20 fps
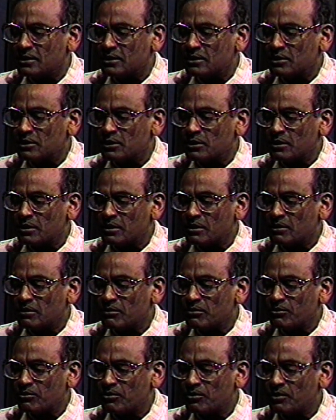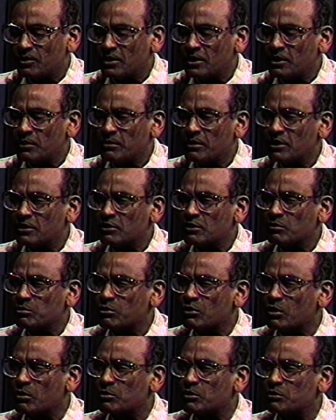the fundamental
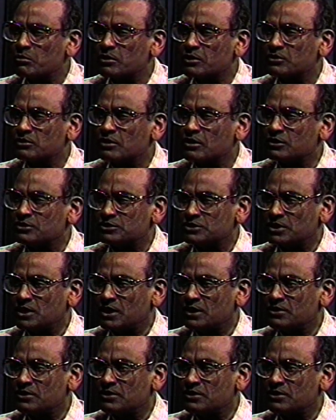problem does not change.